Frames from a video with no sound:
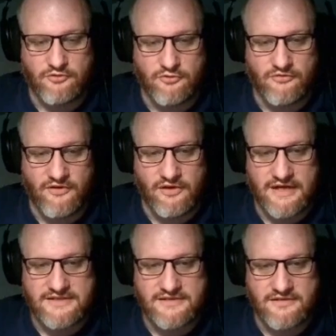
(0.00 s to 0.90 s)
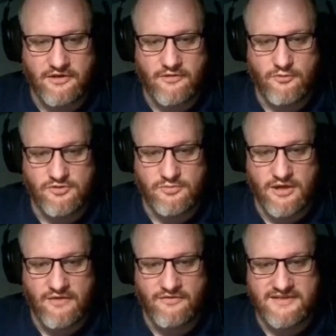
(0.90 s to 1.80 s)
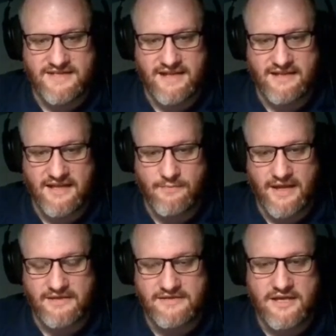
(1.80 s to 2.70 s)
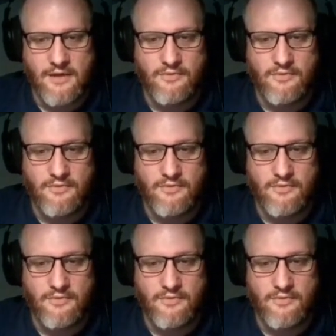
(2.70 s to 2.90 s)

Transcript: called a varactor diode multiplier for the 10 gig band,